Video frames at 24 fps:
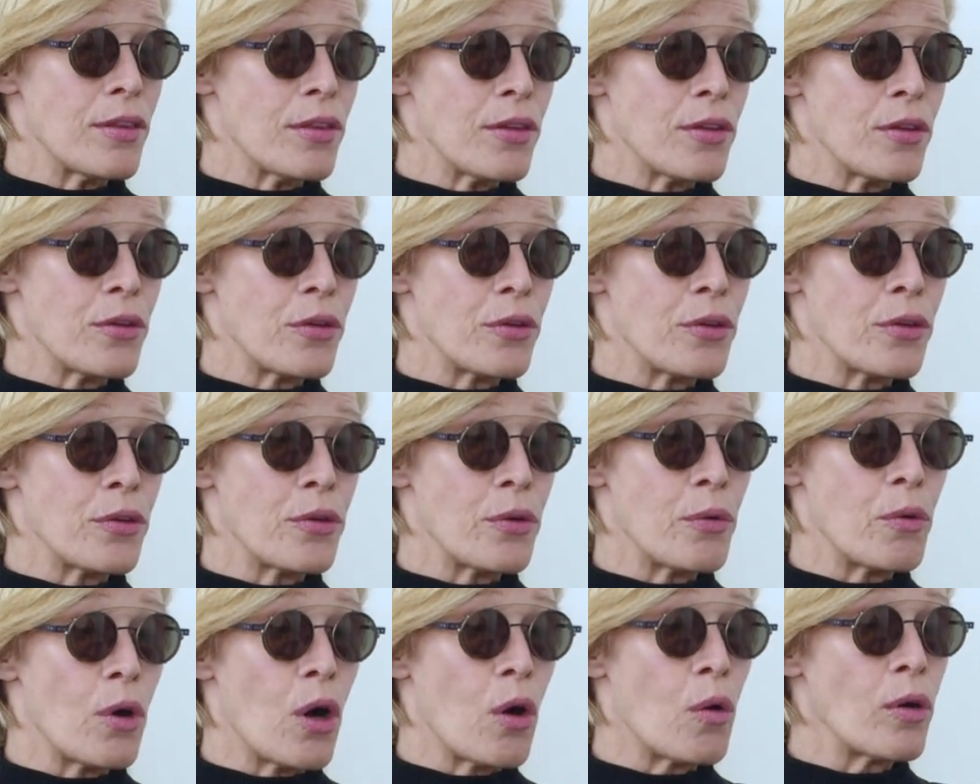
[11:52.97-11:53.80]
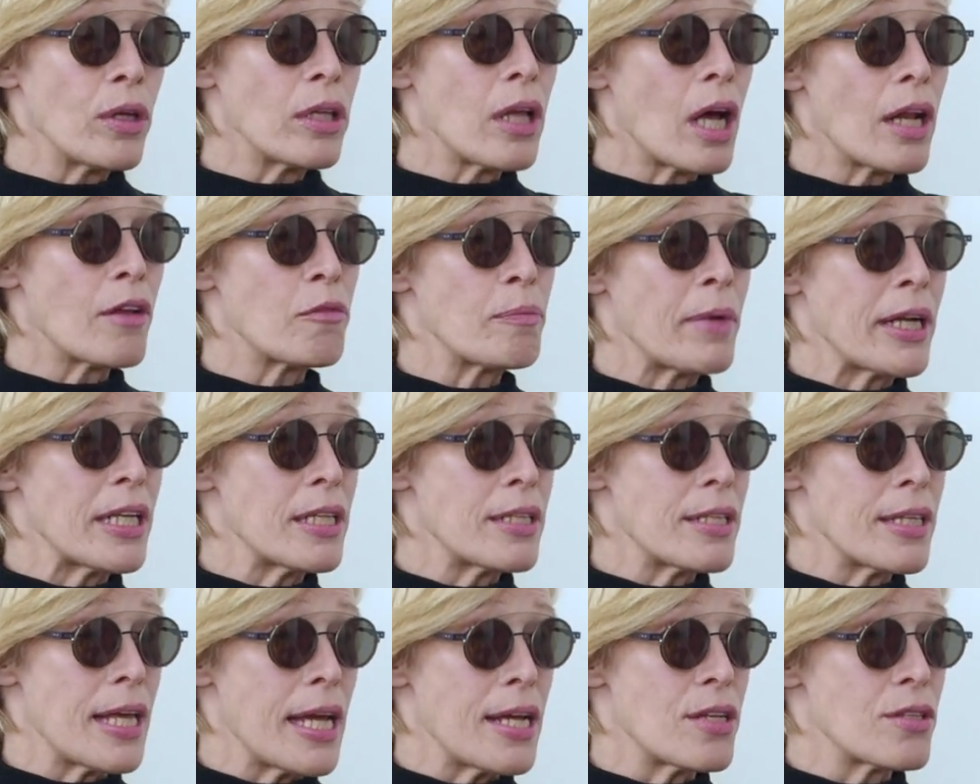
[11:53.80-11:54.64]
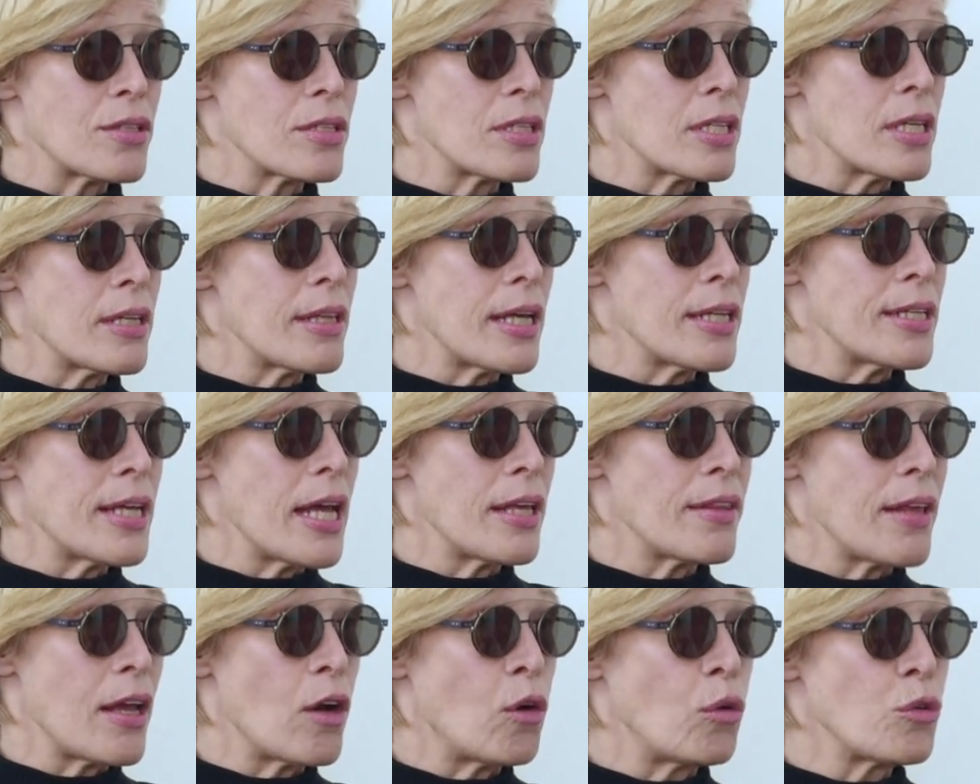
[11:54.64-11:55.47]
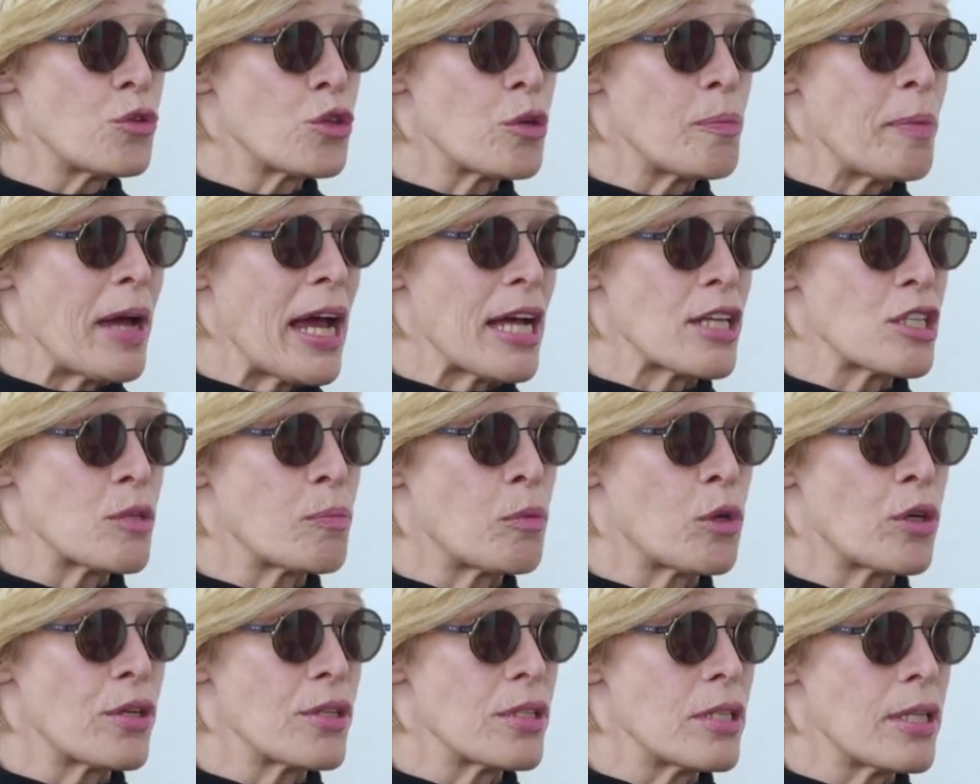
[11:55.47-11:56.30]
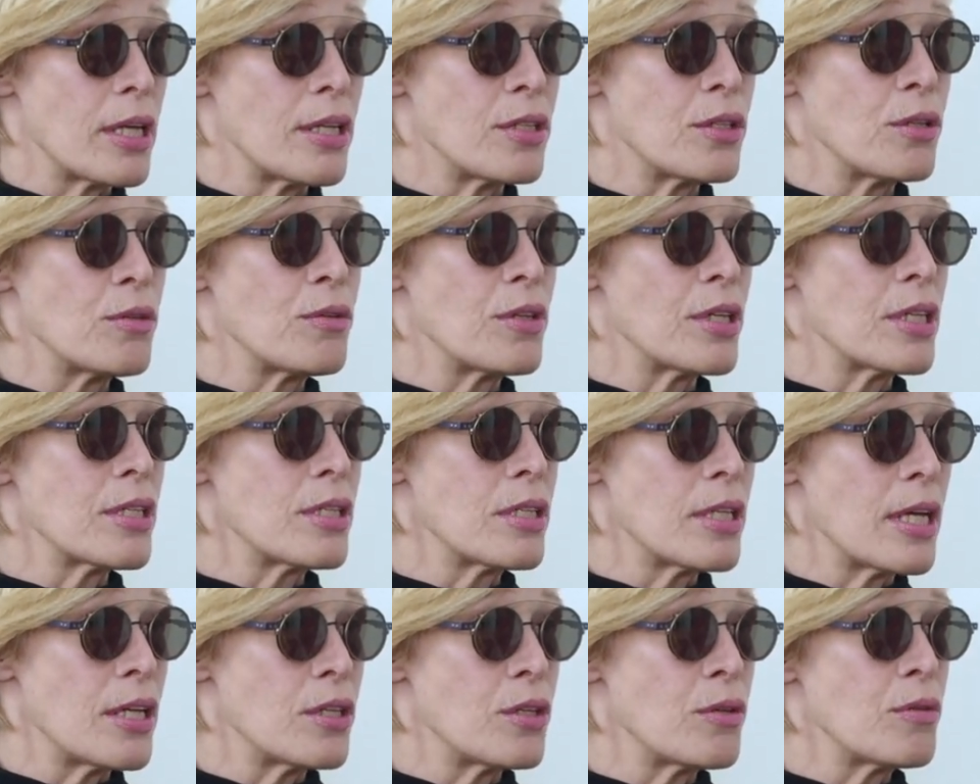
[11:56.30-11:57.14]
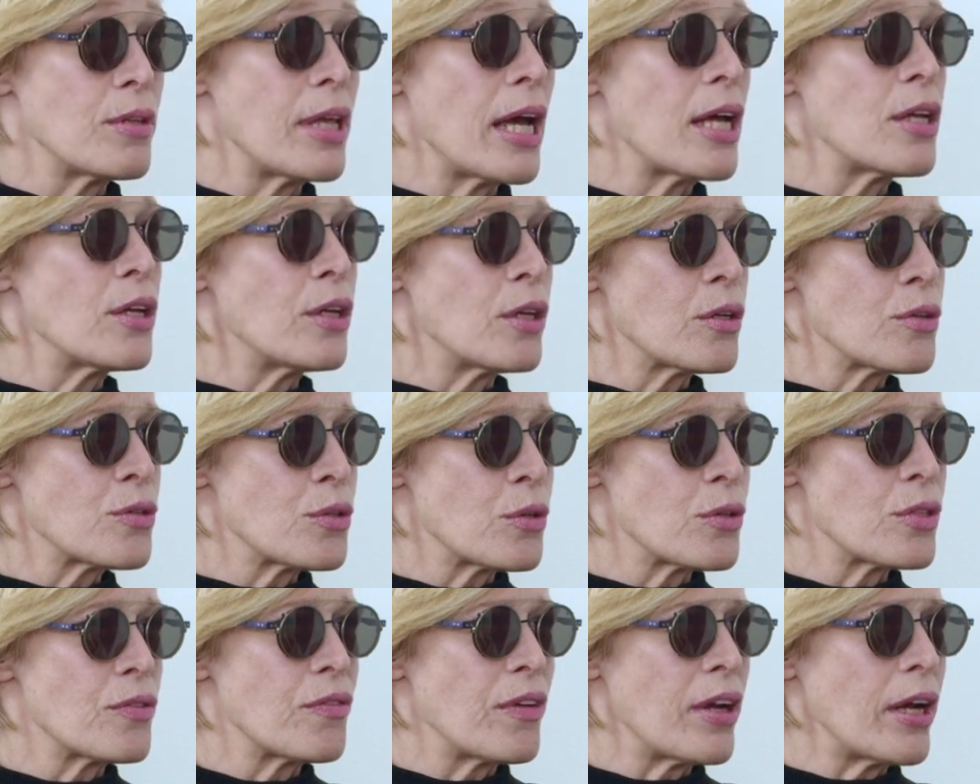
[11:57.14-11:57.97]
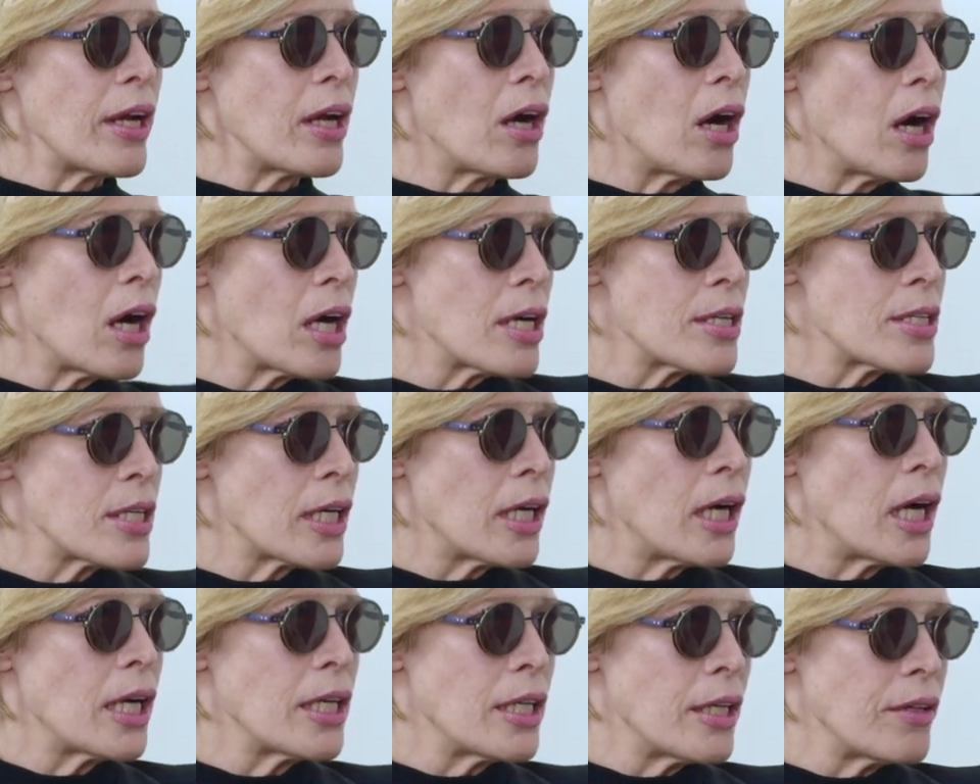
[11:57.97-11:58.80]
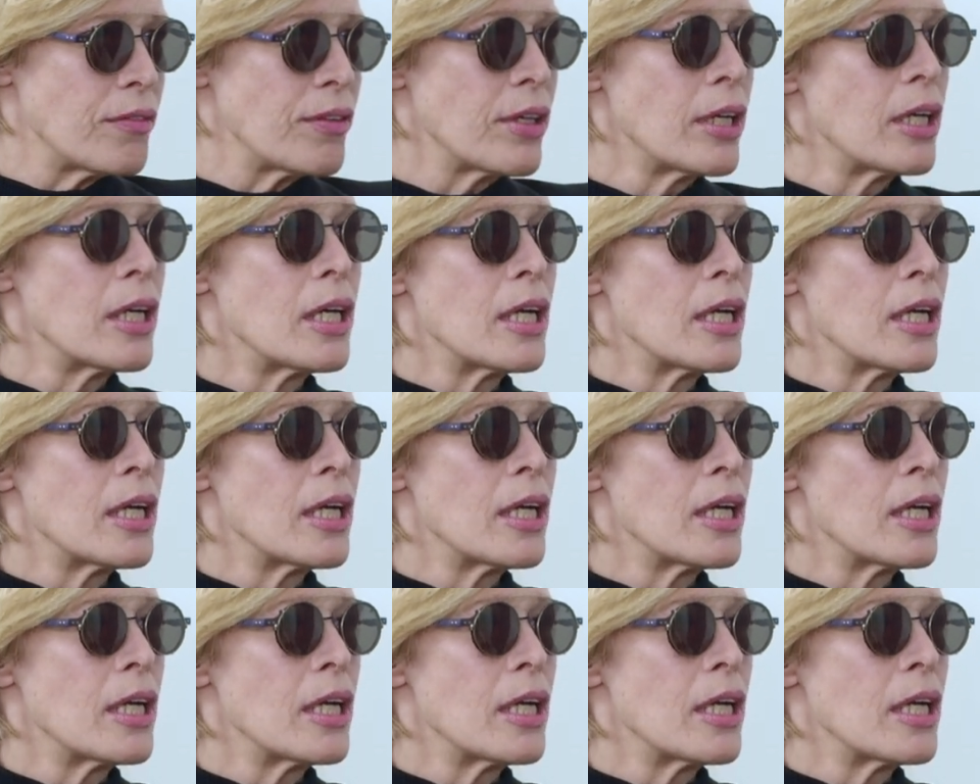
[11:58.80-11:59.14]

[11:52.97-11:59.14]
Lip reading: you owe a lot of money to the agency. They hold your passports, they do this, they do that, so it's very hard to kind of,